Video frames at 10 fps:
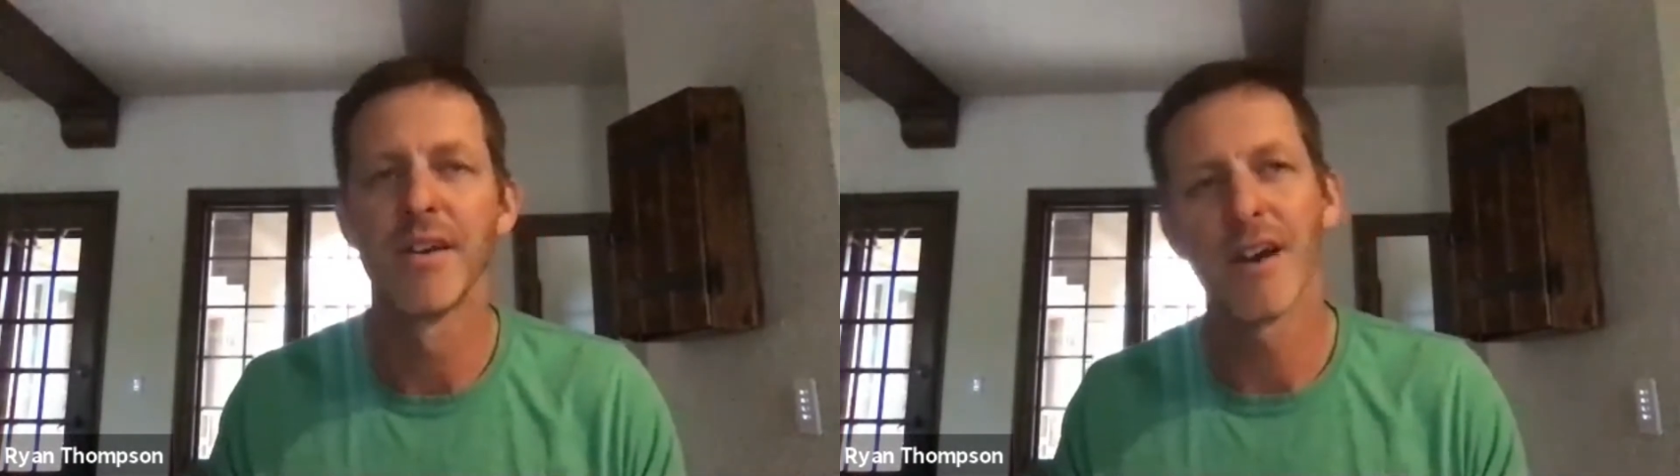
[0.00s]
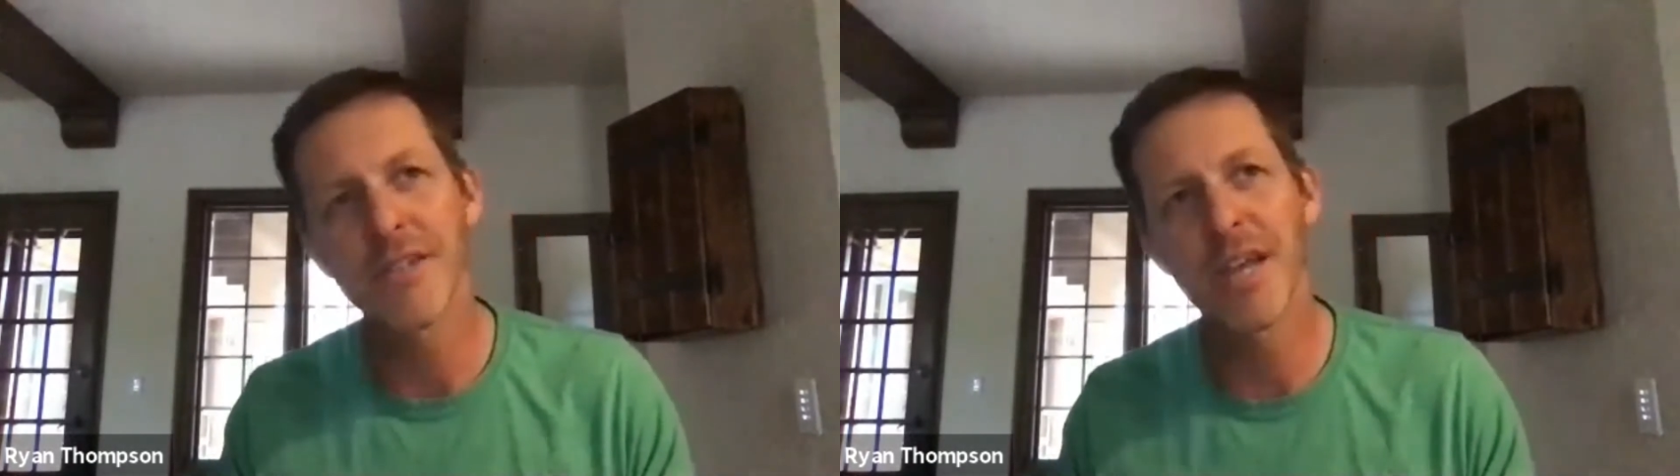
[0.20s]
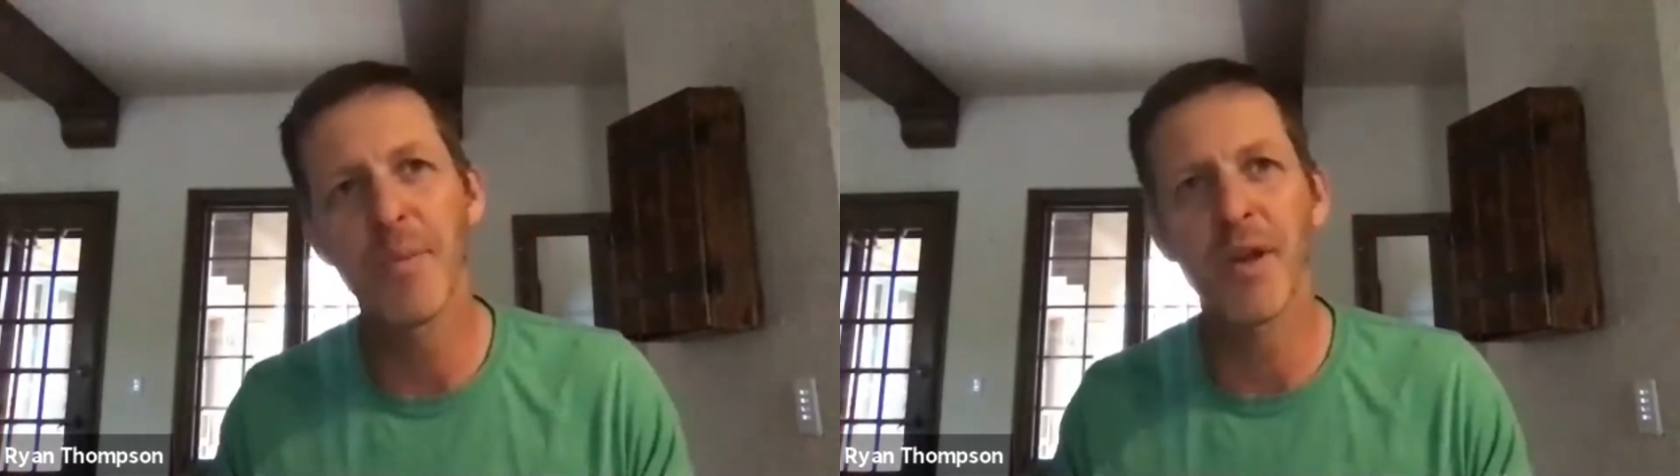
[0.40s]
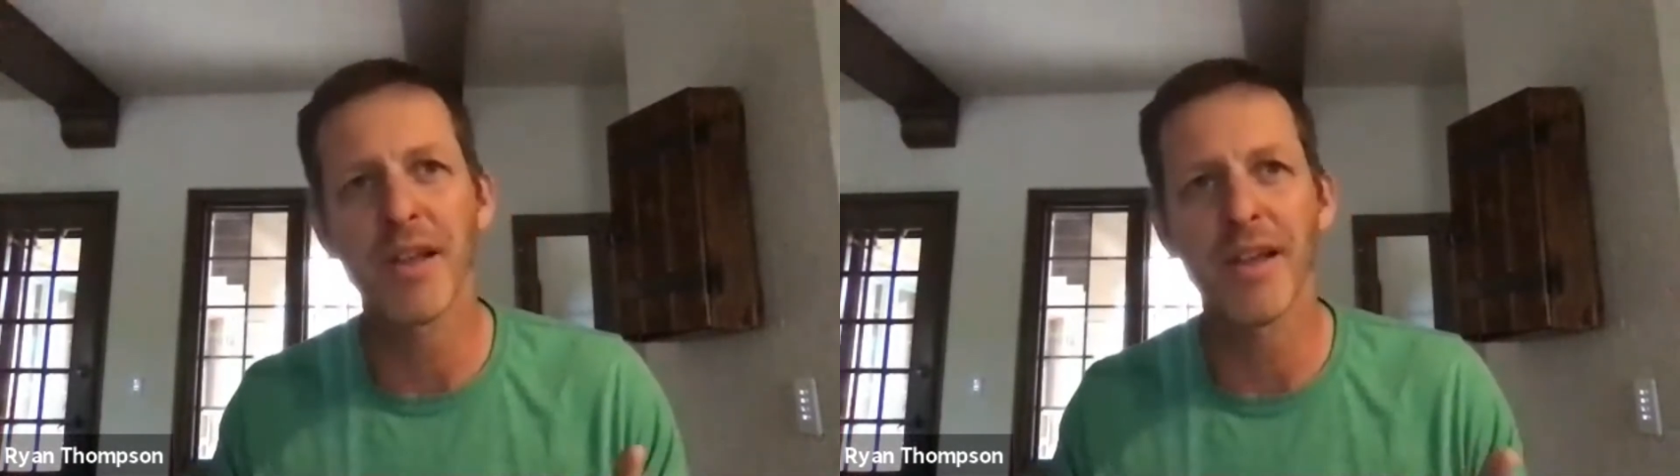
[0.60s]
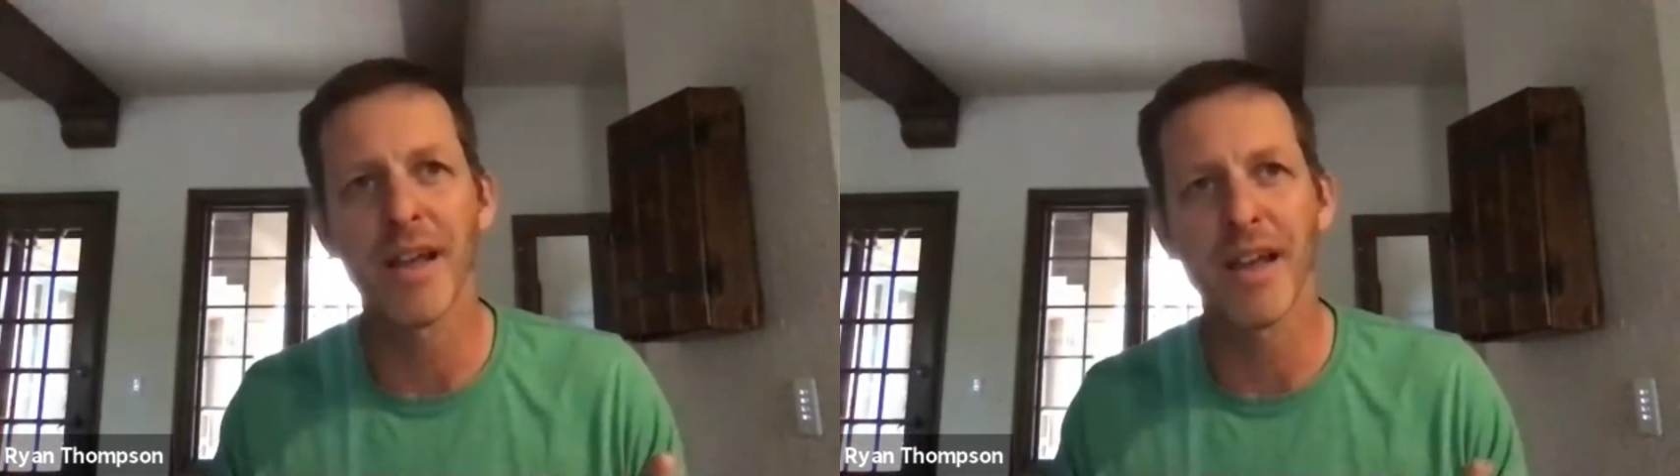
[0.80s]
are
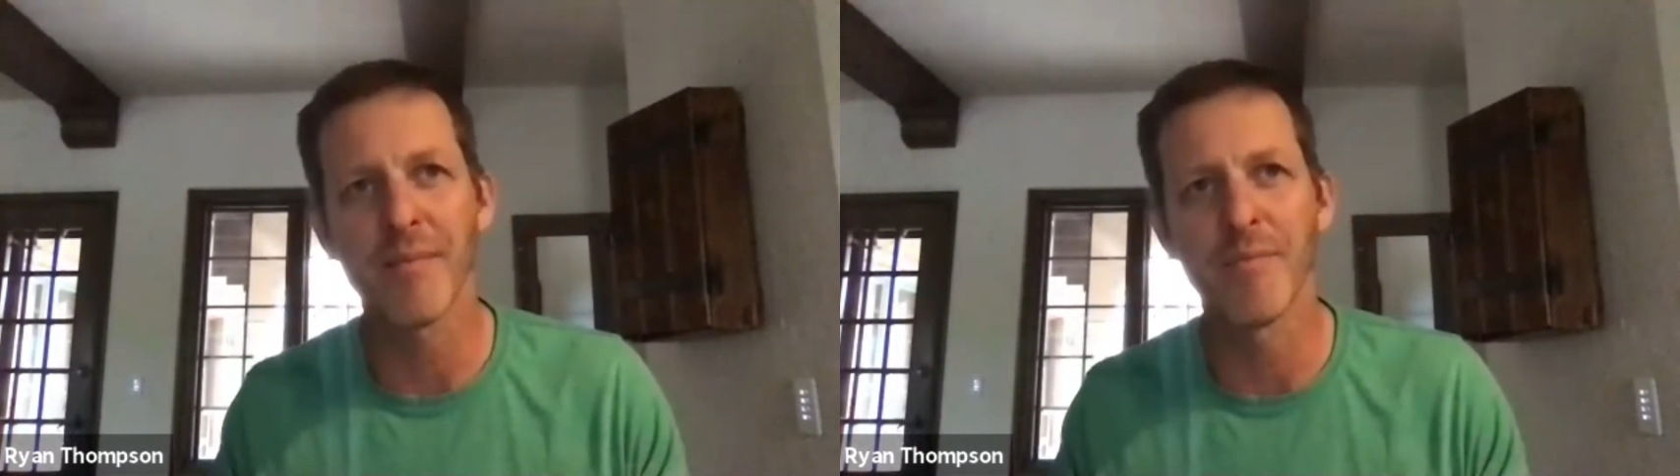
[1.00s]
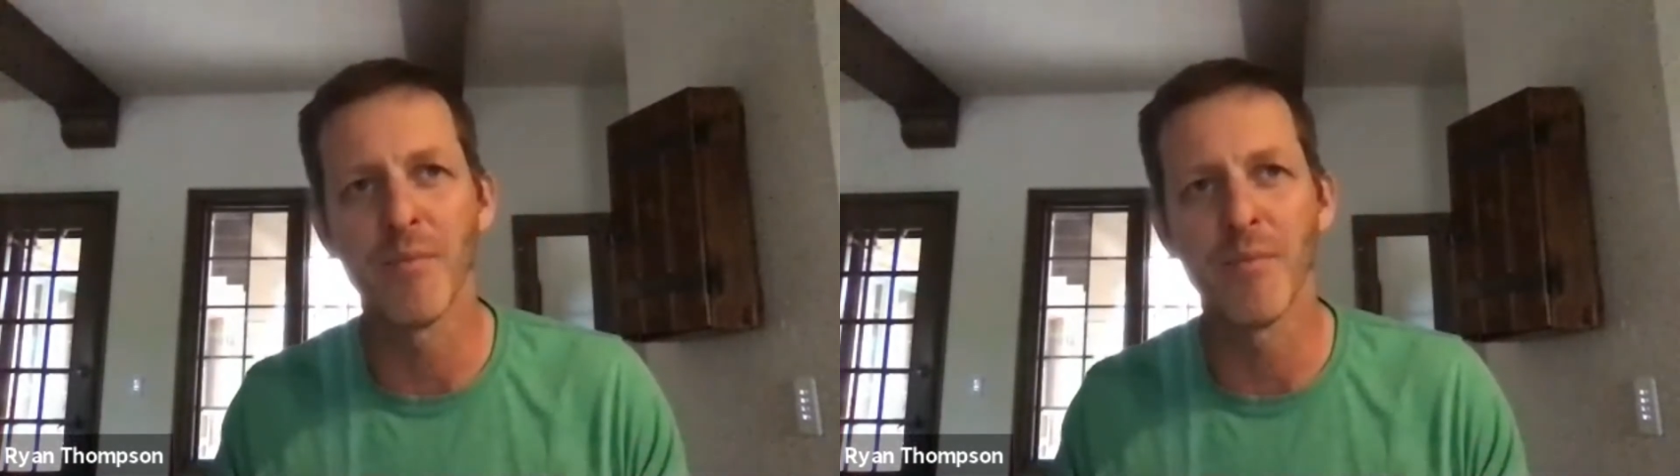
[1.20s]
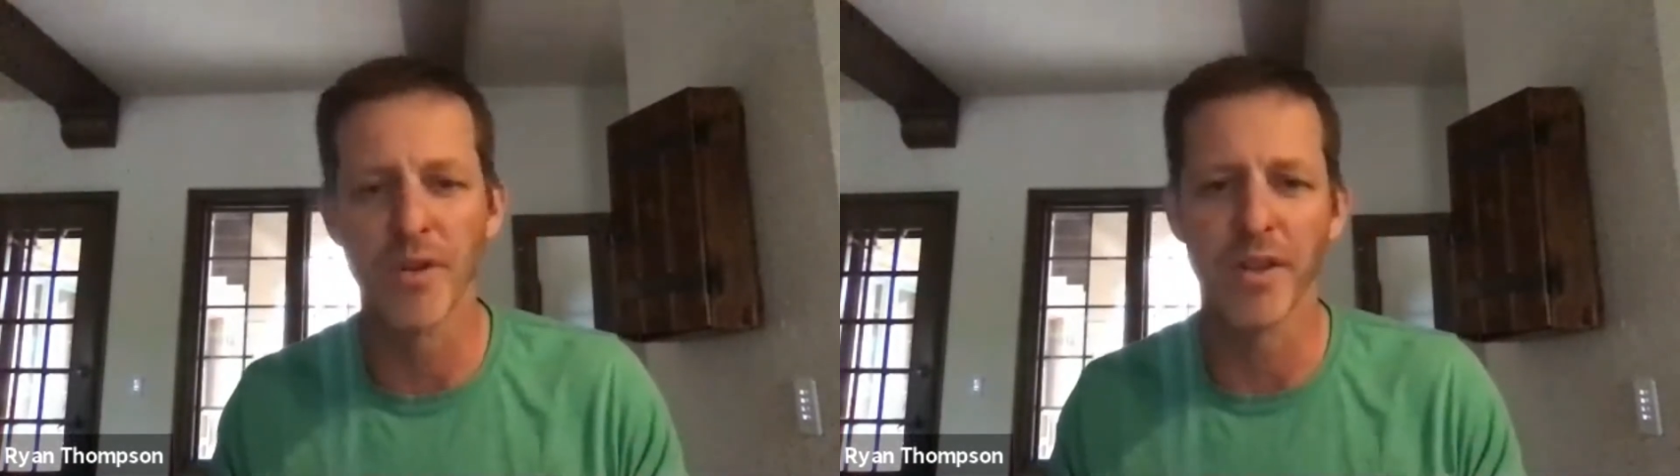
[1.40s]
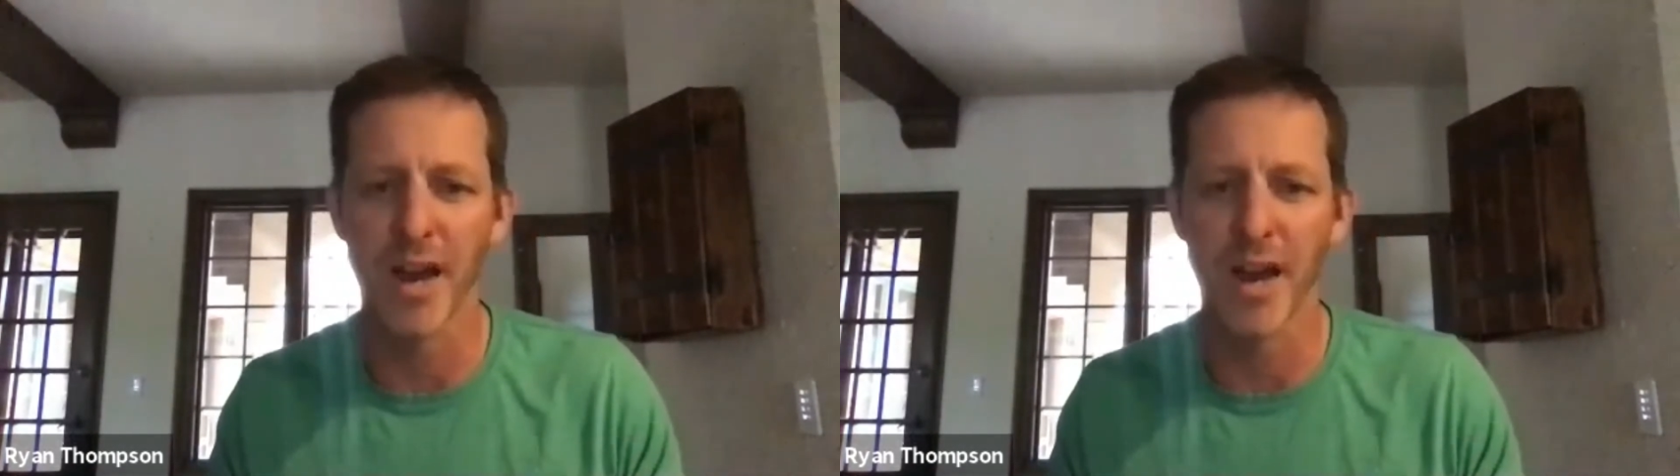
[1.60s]
typically like more than